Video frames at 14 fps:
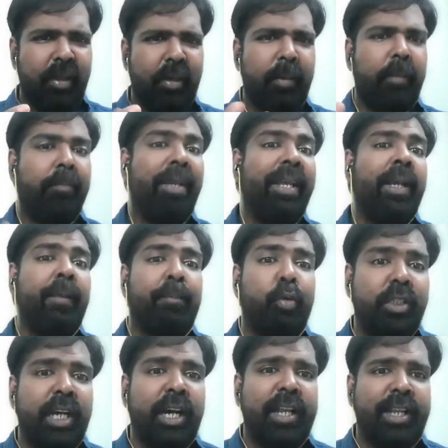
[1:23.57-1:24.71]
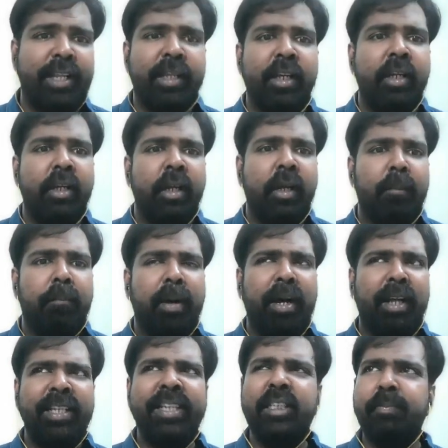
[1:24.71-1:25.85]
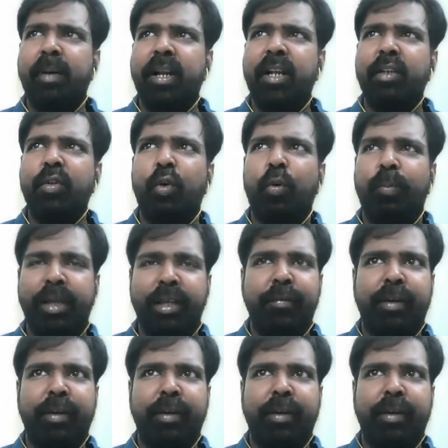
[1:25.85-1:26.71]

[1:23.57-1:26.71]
uh, being a pujari but I think it's Bharat Gopi.